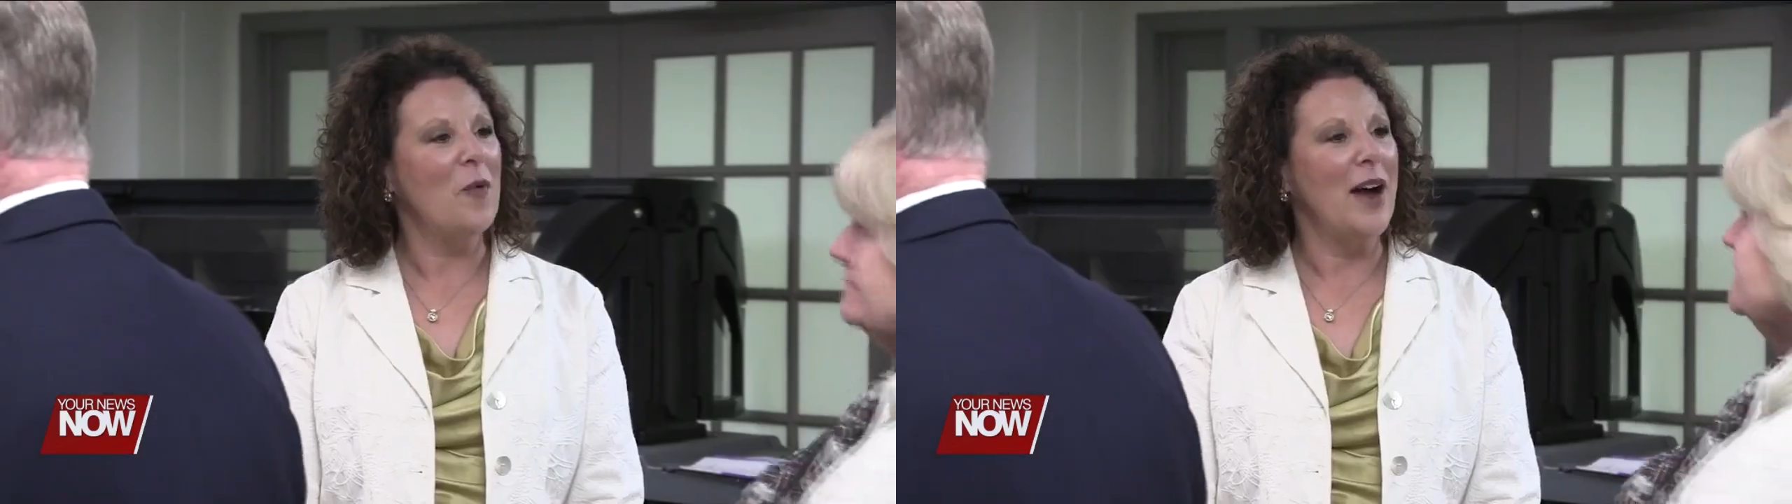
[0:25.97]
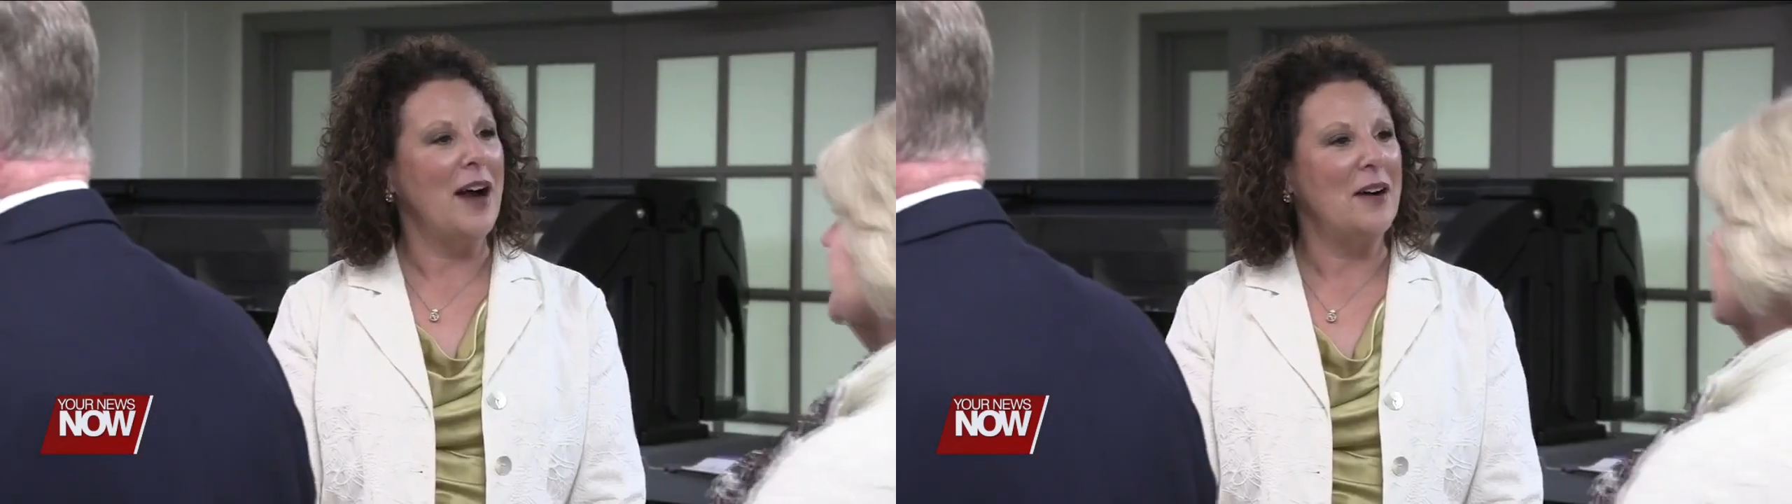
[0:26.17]

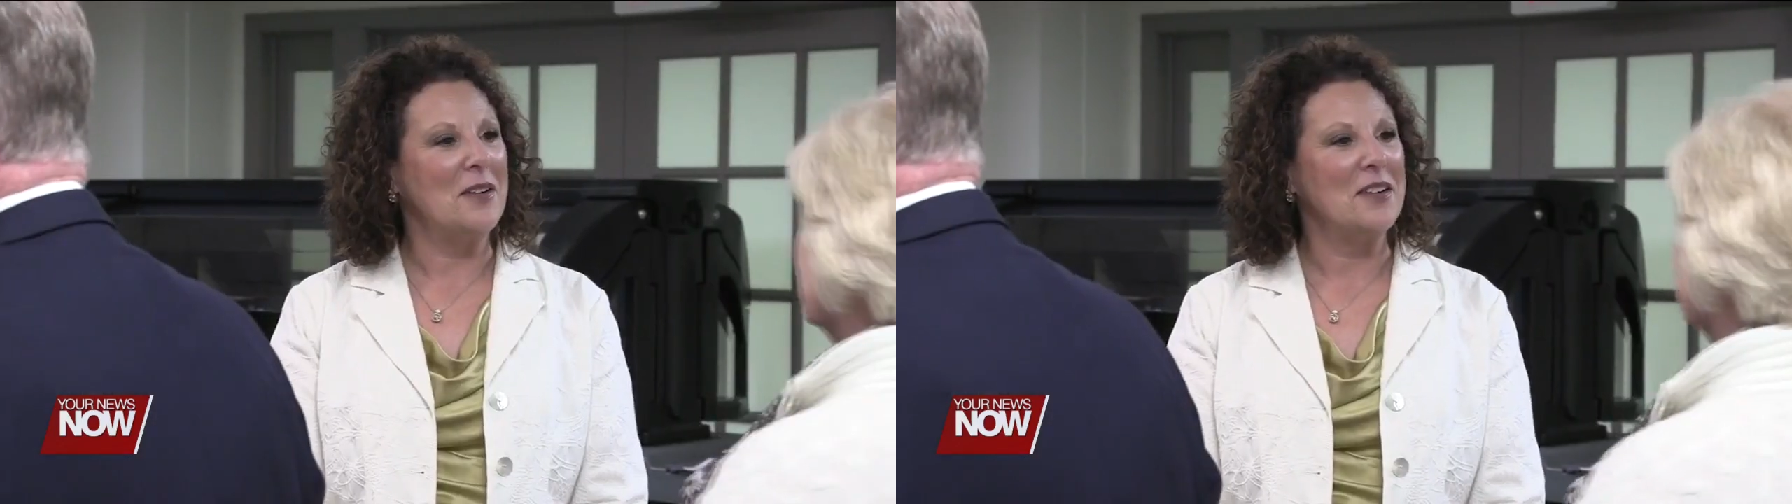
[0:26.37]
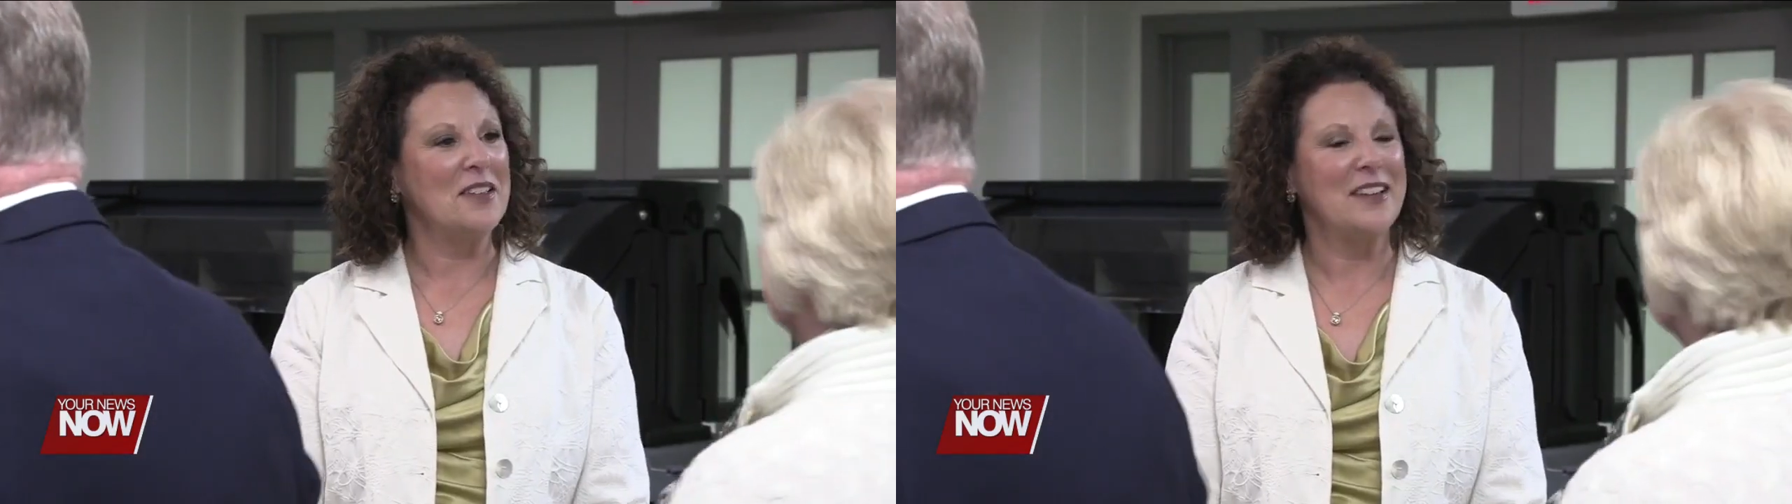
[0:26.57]
through breast
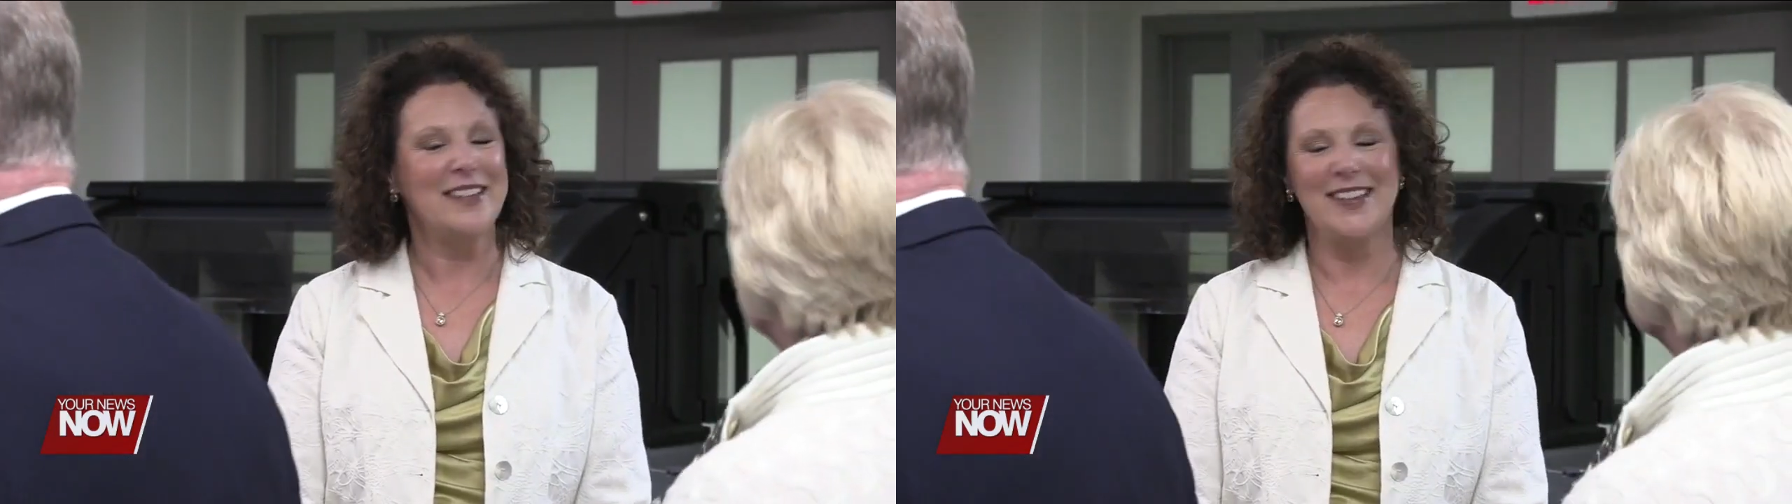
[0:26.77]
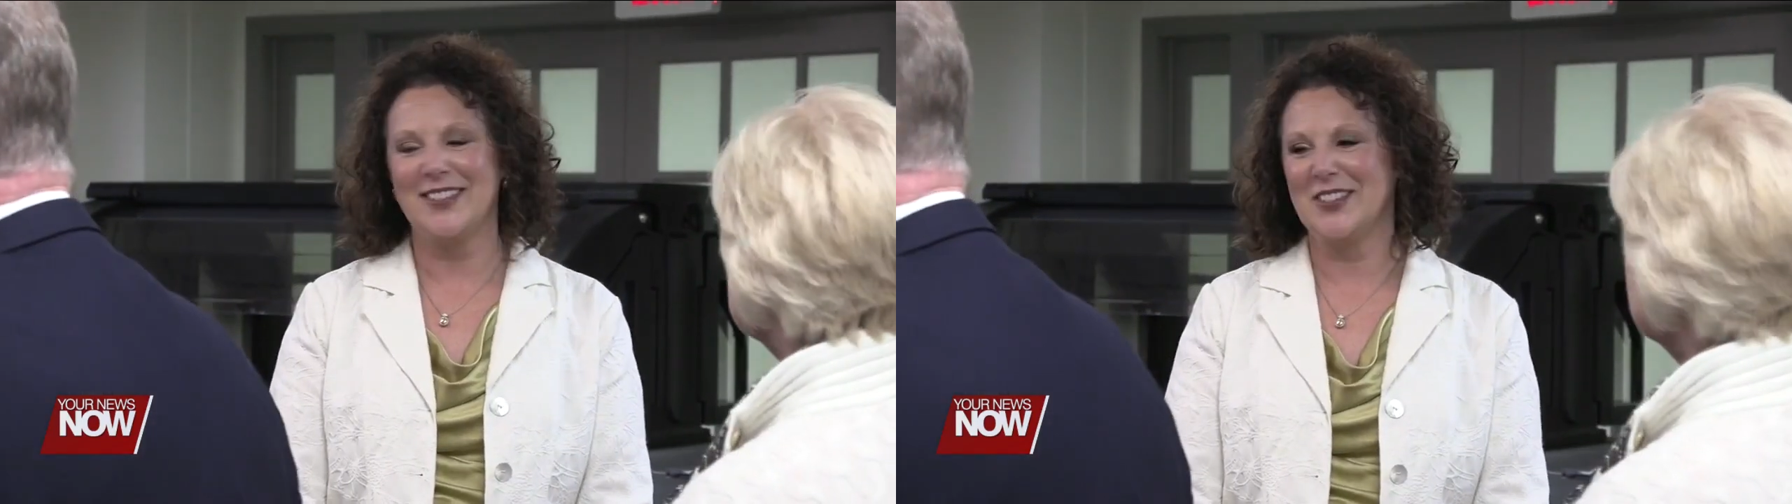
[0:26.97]
cancer
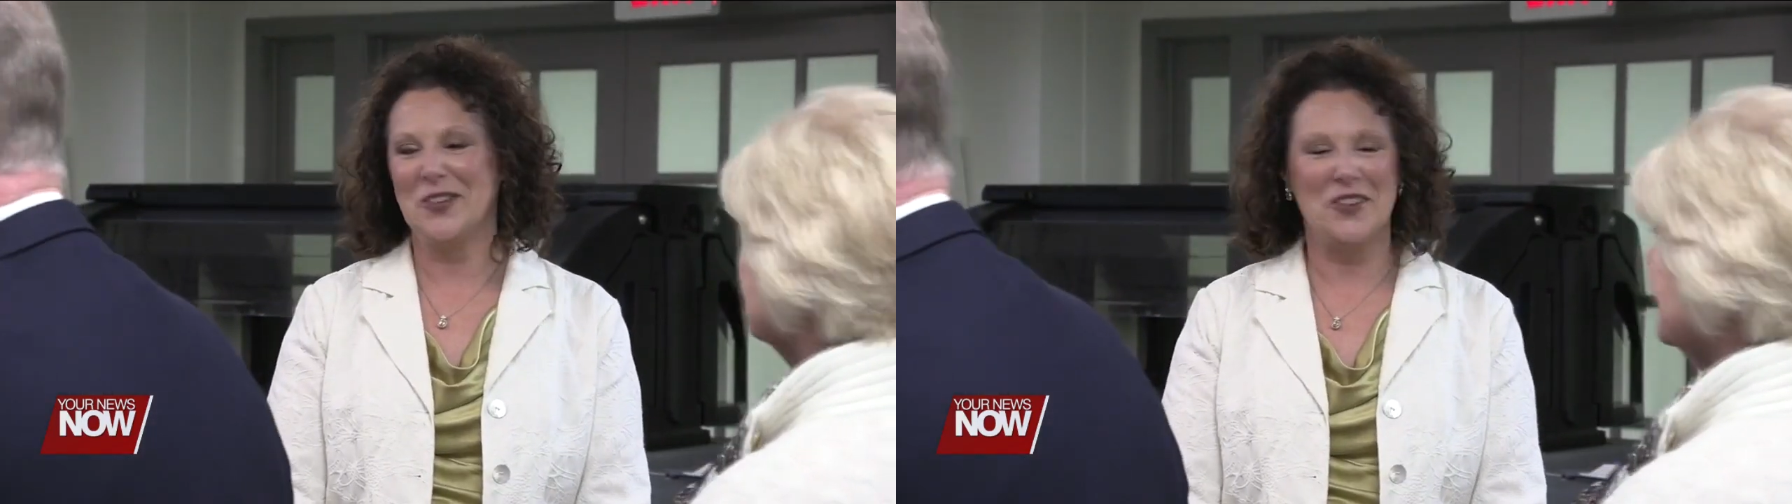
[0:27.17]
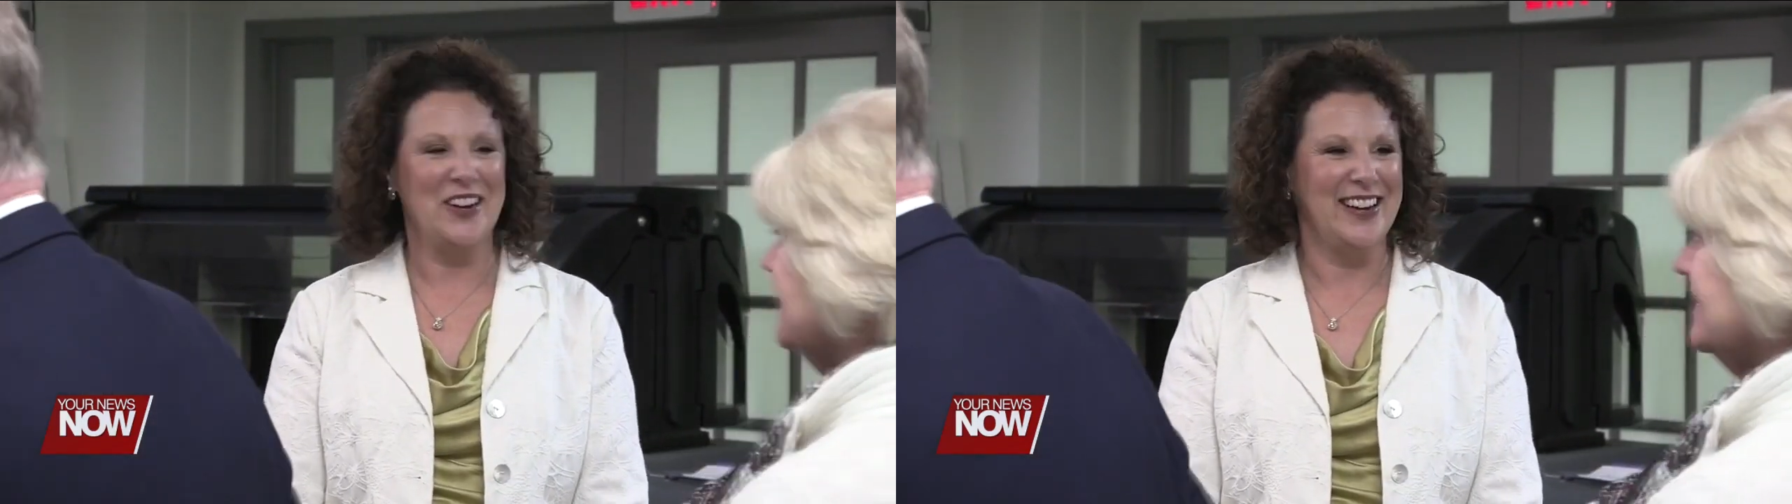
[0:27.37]

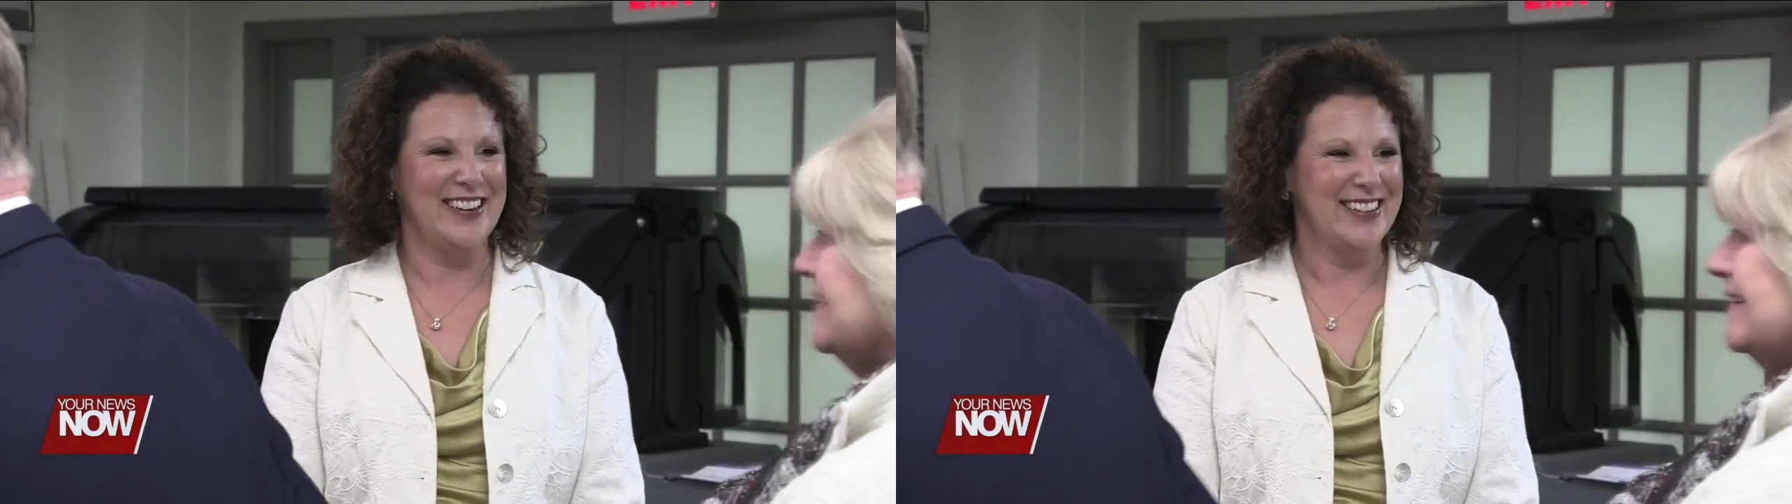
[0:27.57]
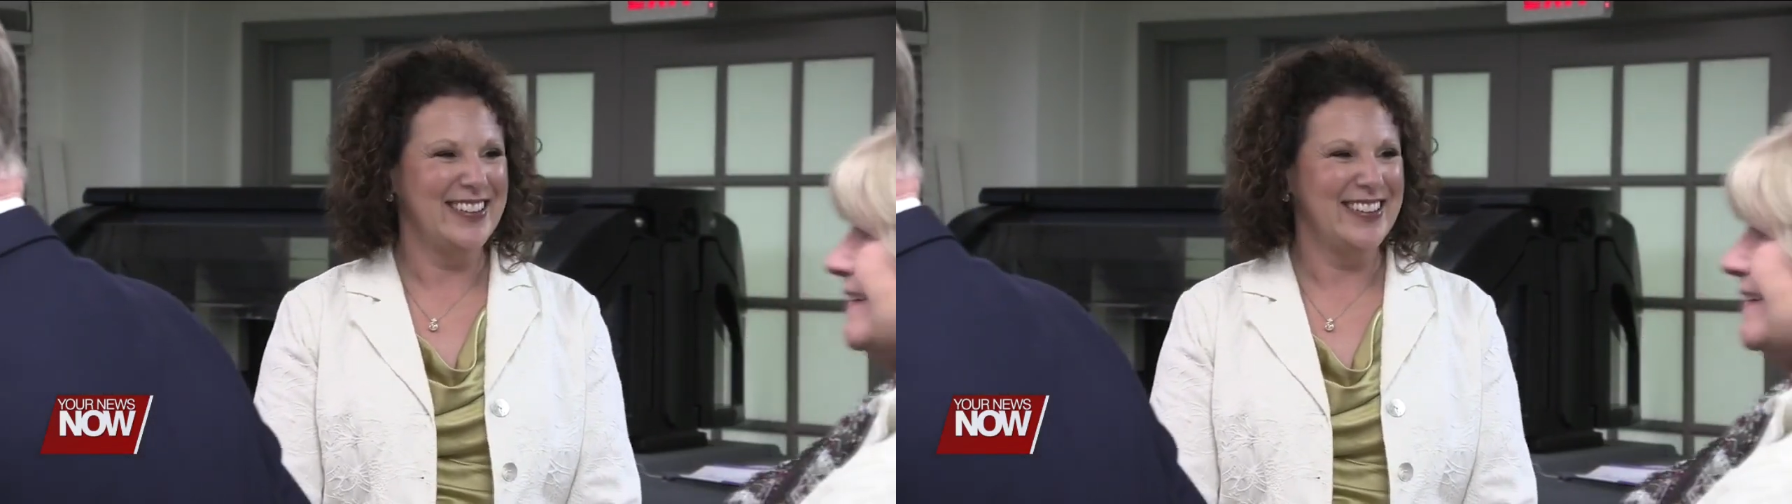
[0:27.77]
and the death of her